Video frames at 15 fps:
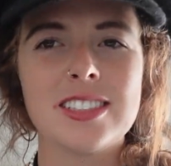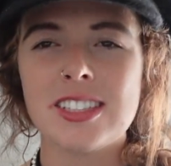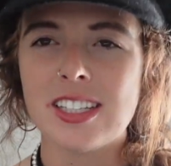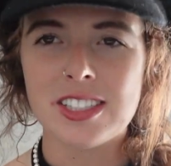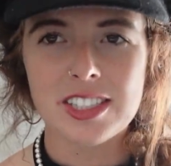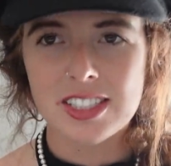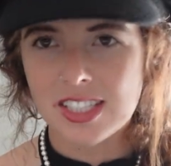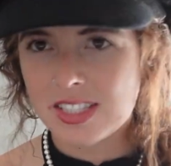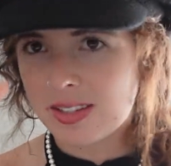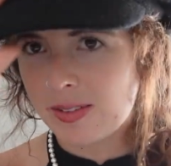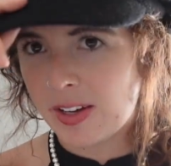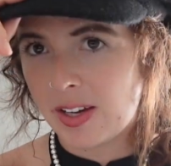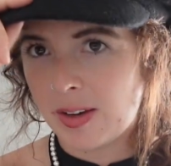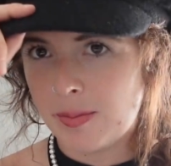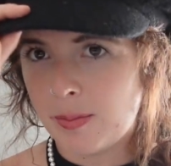
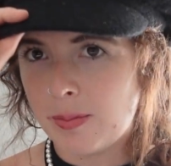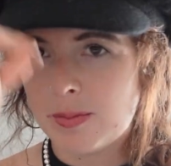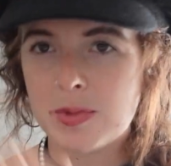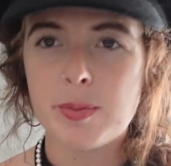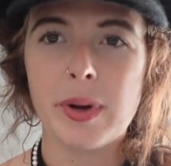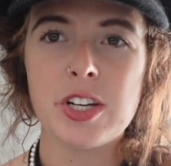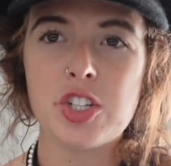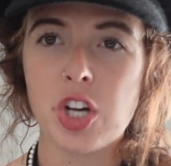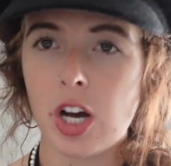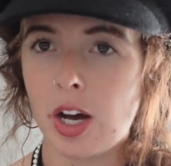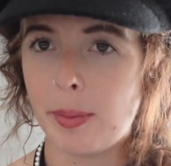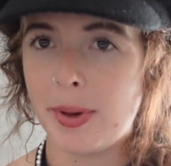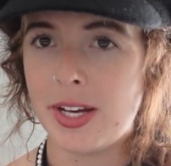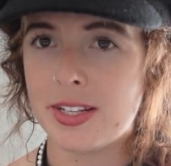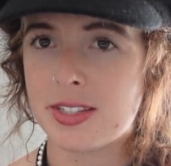it's my
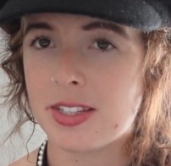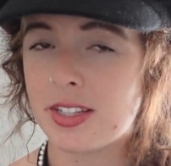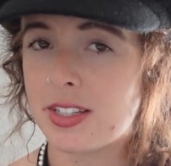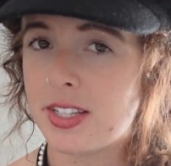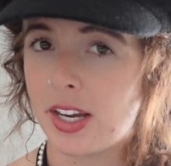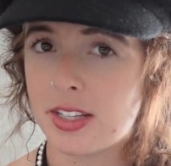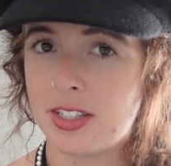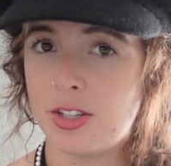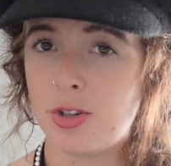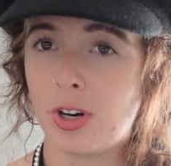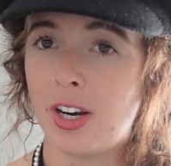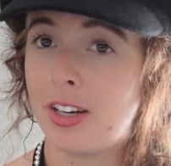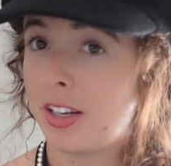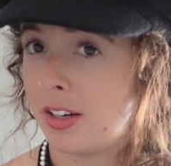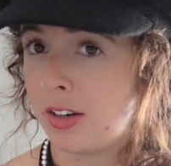job as the sexy
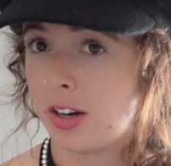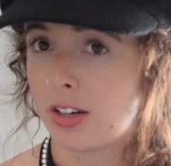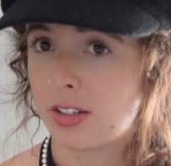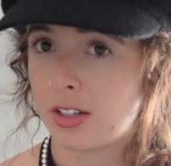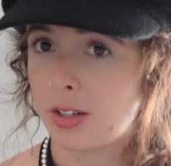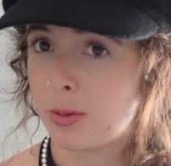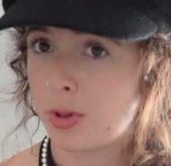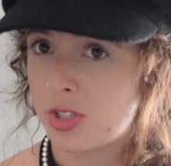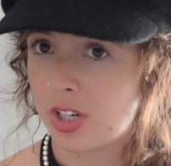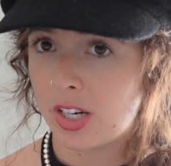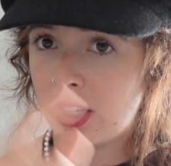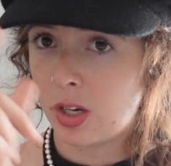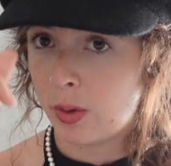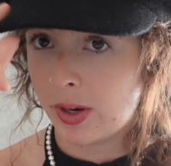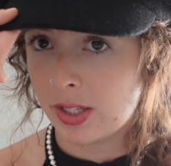train conductor, which I
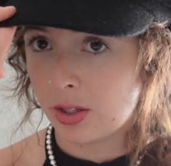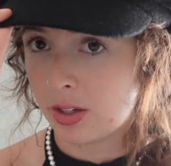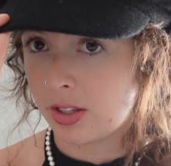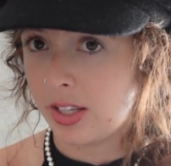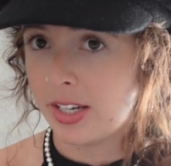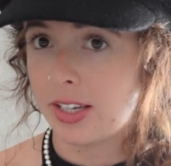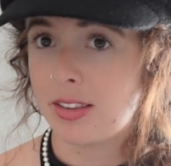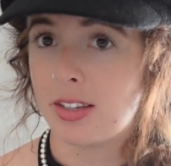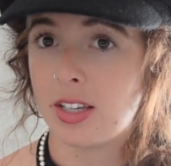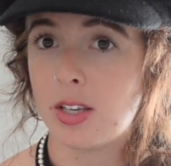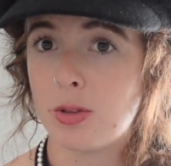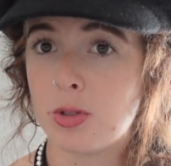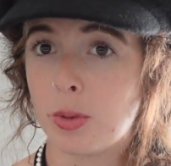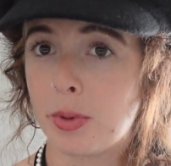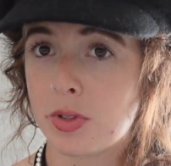know I look like. Thank
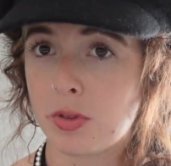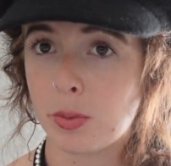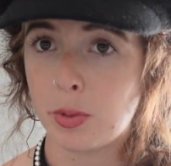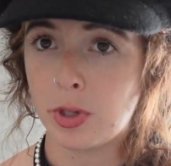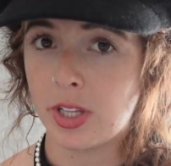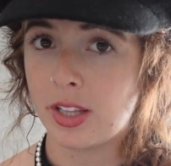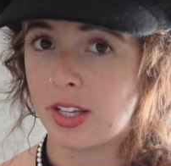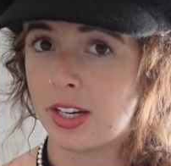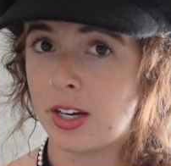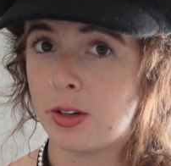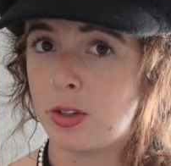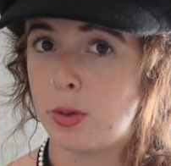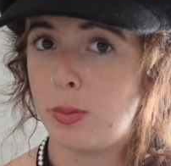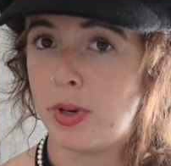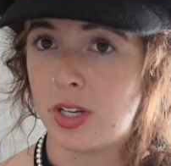you so much for pointing that
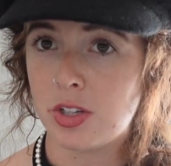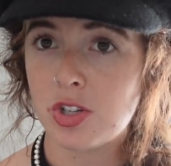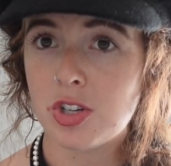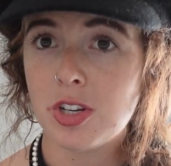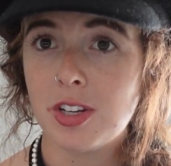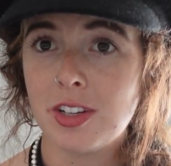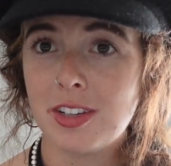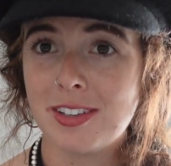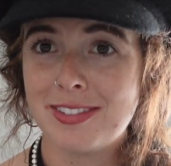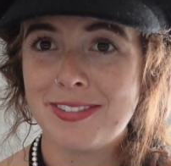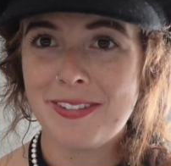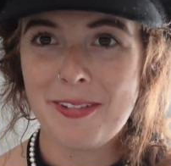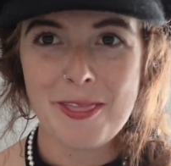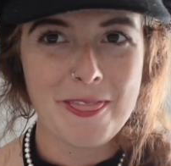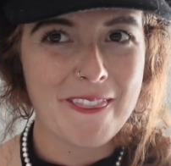out, you bitch.
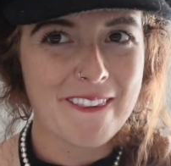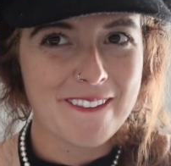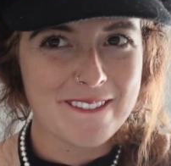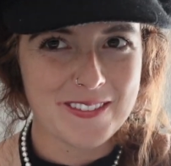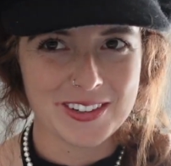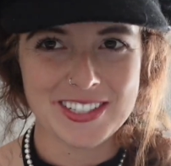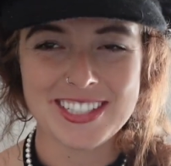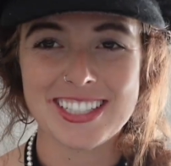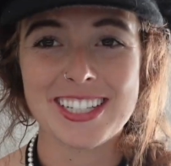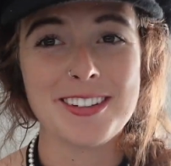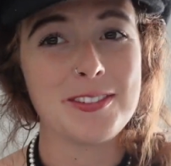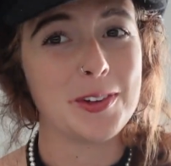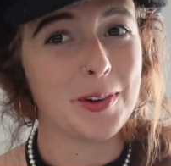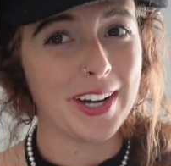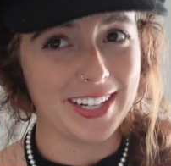But to
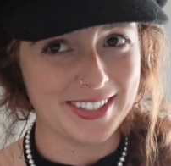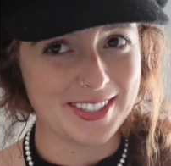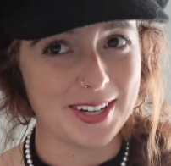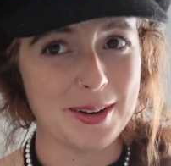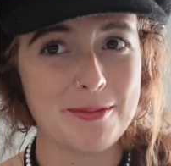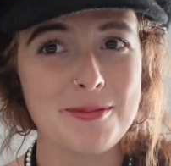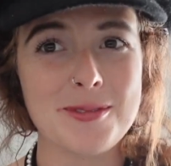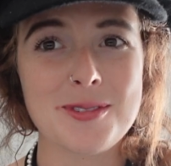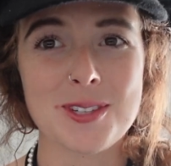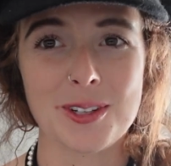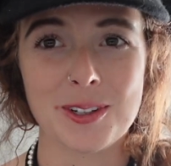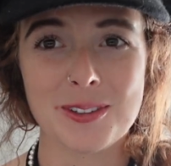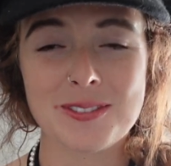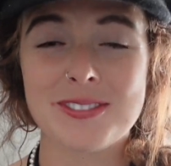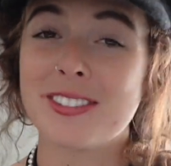give you a heads up.
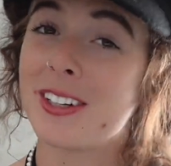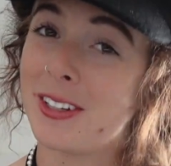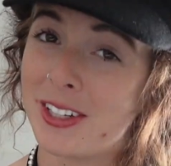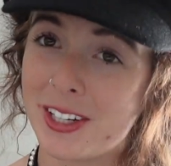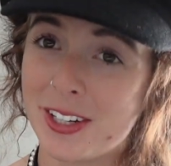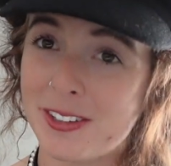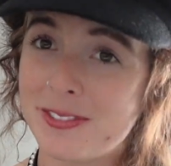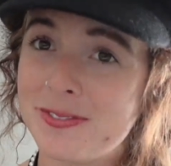So there you go.